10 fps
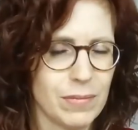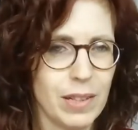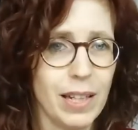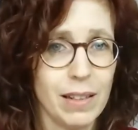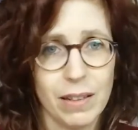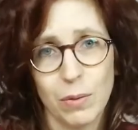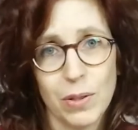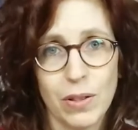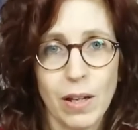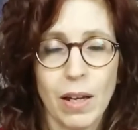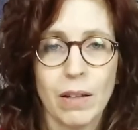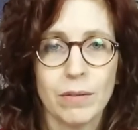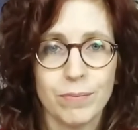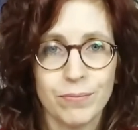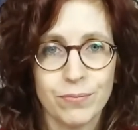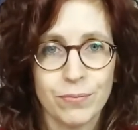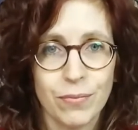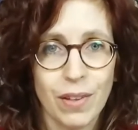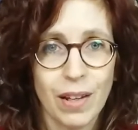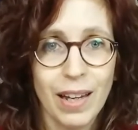E, it was
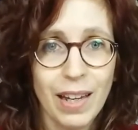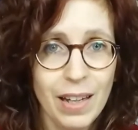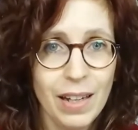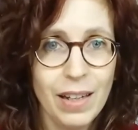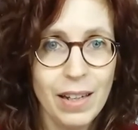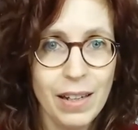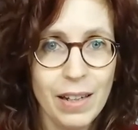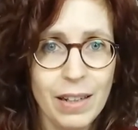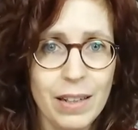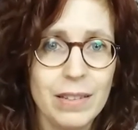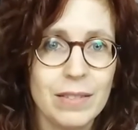E,